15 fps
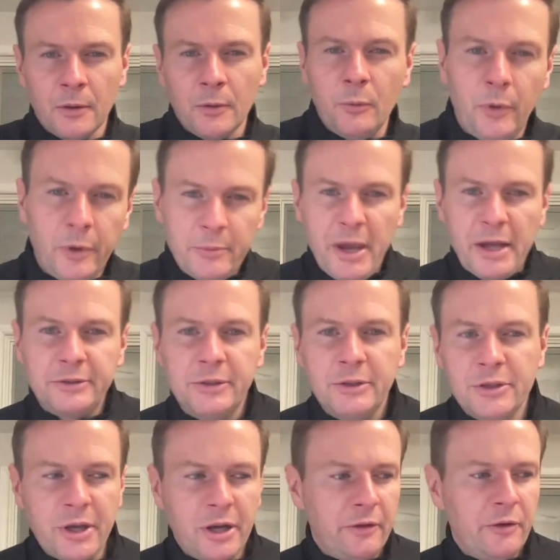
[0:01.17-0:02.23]
Welcome back to the
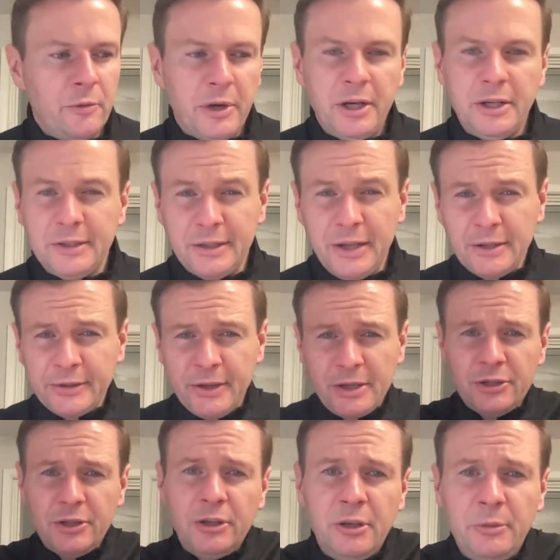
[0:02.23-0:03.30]
channel, everybody. Today's
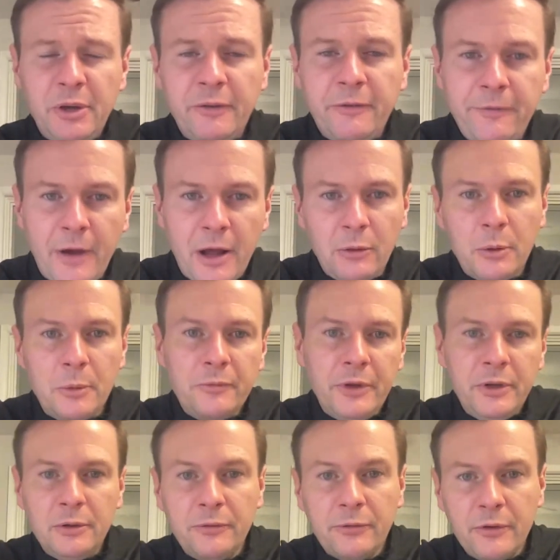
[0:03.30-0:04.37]
actually going to be a follow-up
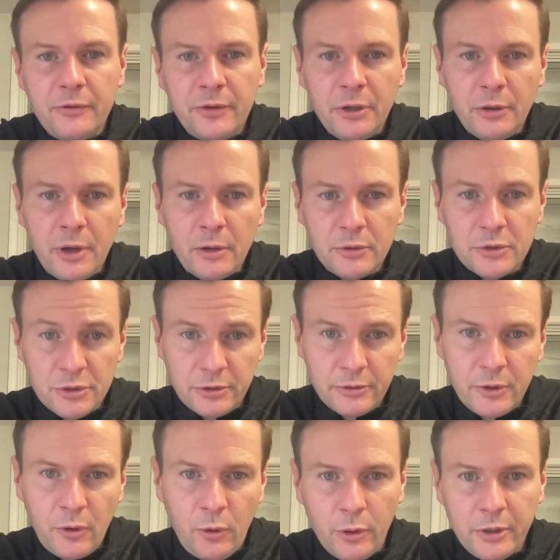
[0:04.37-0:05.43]
video for a video I originally
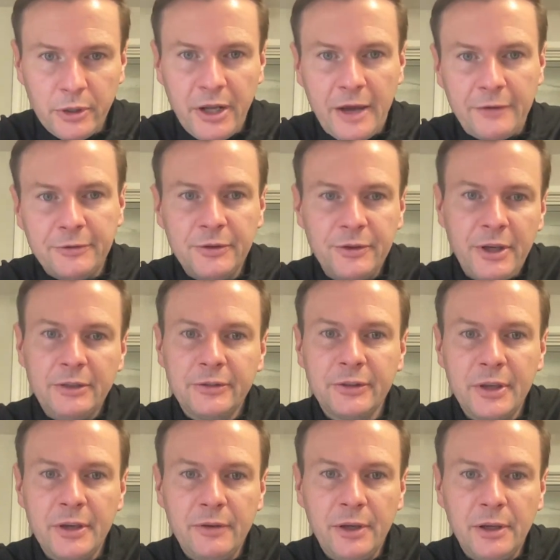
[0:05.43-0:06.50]
recorded after
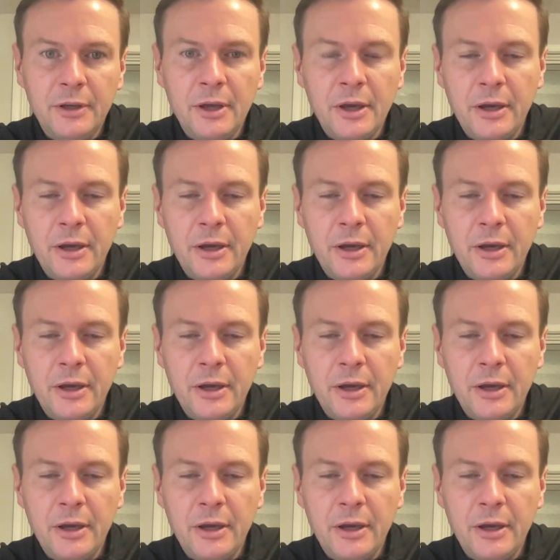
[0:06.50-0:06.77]
Thanksgiving.